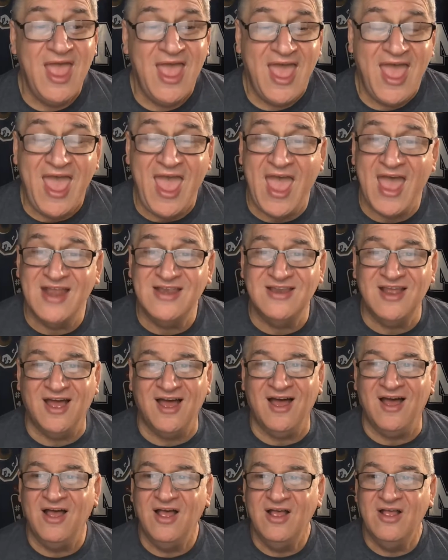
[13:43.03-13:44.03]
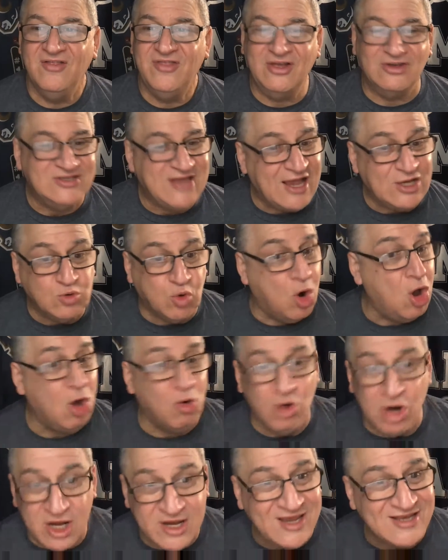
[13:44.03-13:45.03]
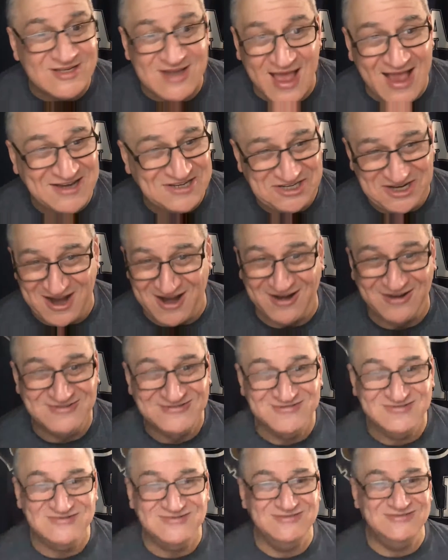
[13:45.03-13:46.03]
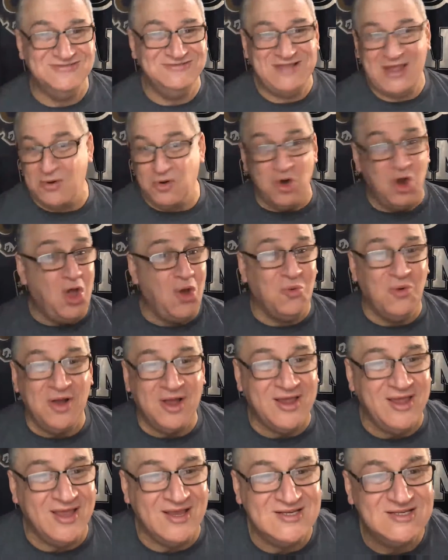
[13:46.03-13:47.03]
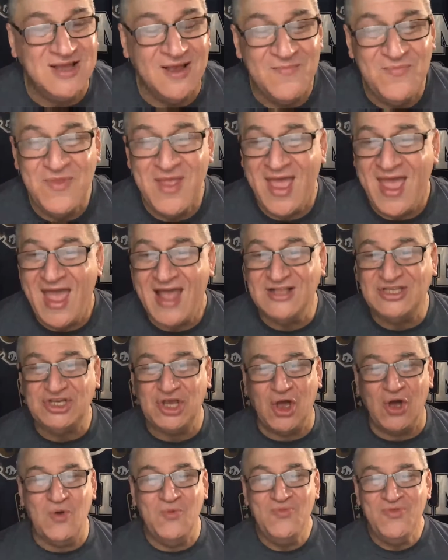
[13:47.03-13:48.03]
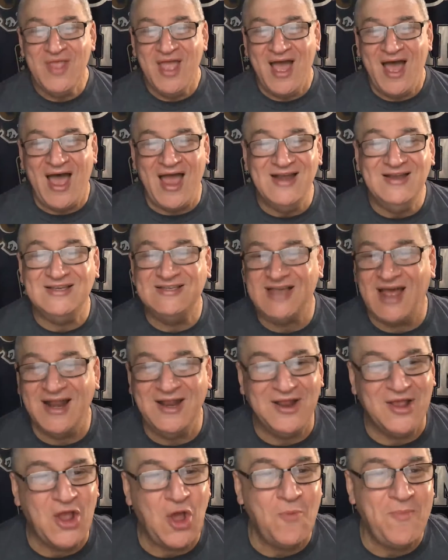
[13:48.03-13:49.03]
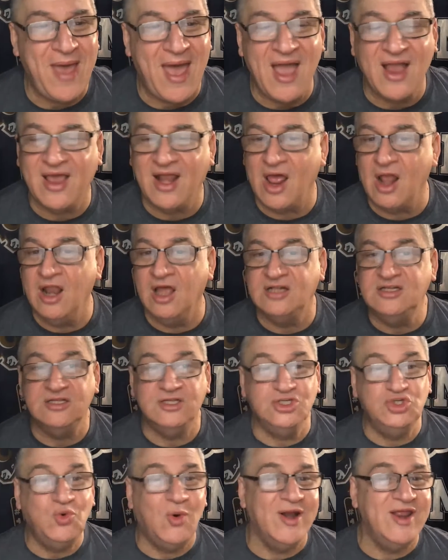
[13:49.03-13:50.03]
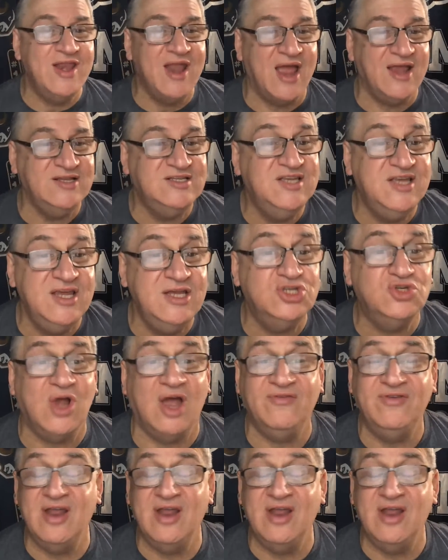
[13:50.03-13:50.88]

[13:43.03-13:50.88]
And those guys were all rookies last year. They were all rookies. And so I decided to go back and I looked at the 2019 draft.